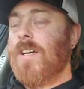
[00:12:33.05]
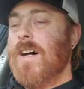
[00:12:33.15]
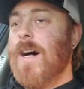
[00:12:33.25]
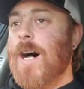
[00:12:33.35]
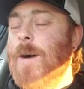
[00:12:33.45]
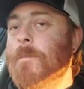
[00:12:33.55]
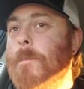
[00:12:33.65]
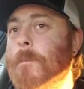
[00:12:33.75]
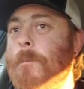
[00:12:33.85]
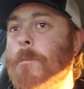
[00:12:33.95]

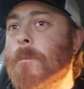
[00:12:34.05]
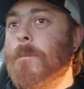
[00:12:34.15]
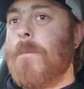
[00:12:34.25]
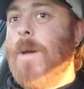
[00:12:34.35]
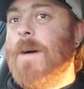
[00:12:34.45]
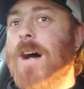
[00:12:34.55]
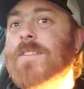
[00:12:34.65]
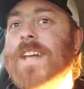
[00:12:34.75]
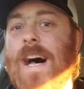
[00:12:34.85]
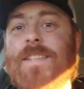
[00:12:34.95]
about
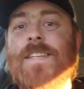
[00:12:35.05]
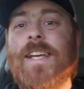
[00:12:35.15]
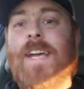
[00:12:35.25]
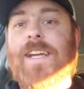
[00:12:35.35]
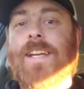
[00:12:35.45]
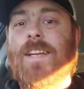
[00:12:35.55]
Datsuning.